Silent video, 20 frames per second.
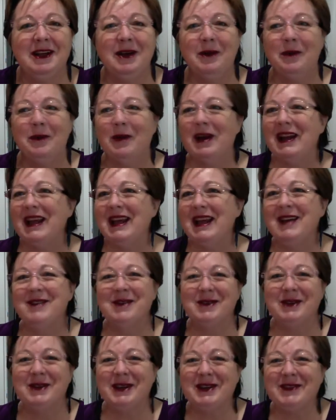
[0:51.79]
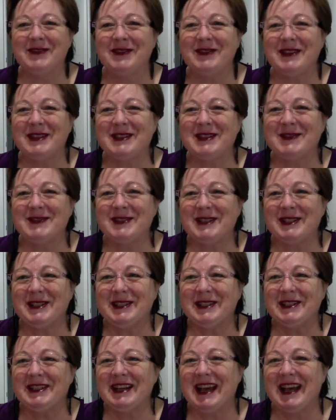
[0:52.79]
whatever word fits for
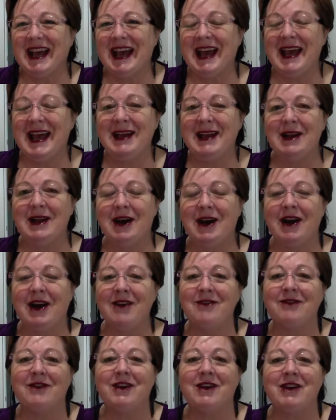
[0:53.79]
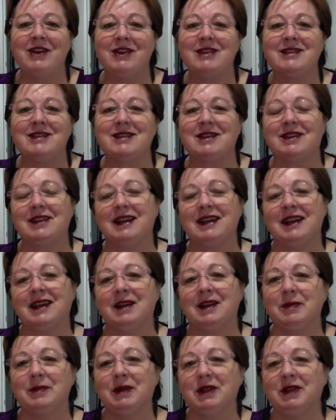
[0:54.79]
you, and I focus on
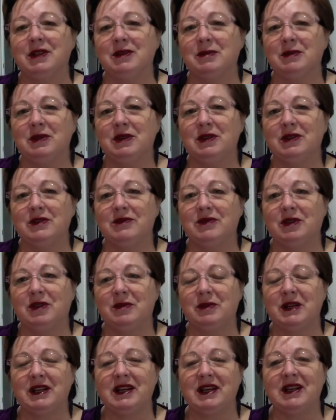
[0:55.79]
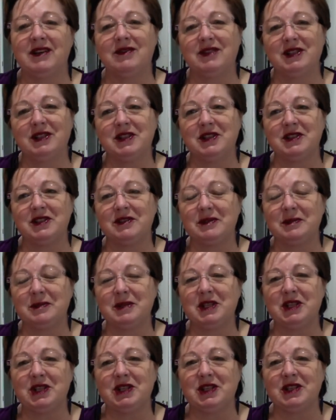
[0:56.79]
helping you move from recovery to
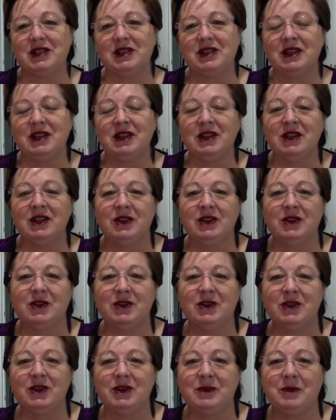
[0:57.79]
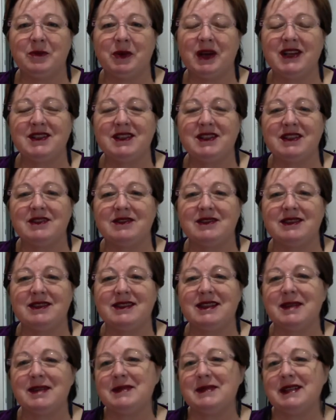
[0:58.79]
remission through practical
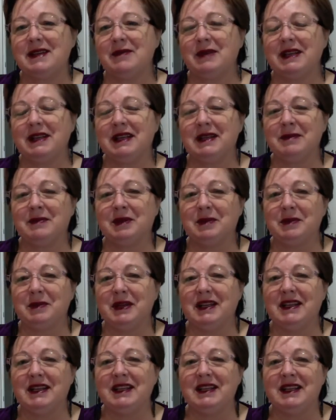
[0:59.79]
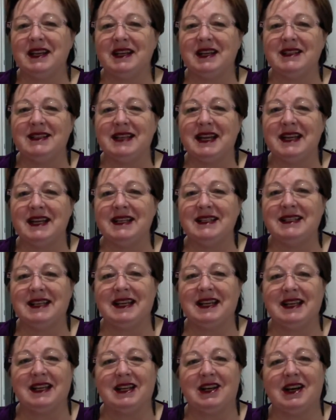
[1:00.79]
steps that we implement in our
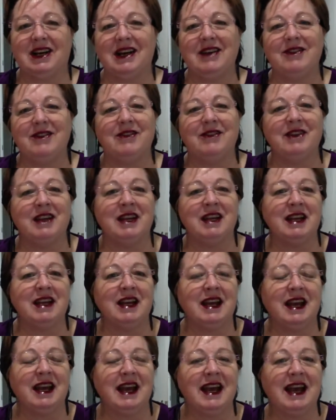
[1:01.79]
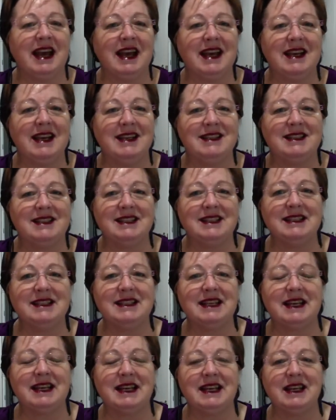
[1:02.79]
day-to-day life. And
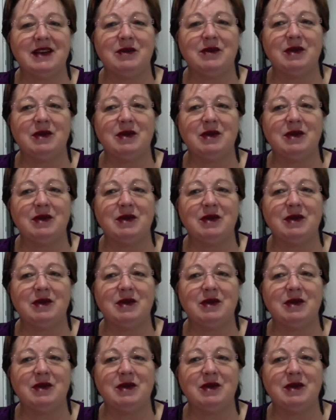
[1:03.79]
today I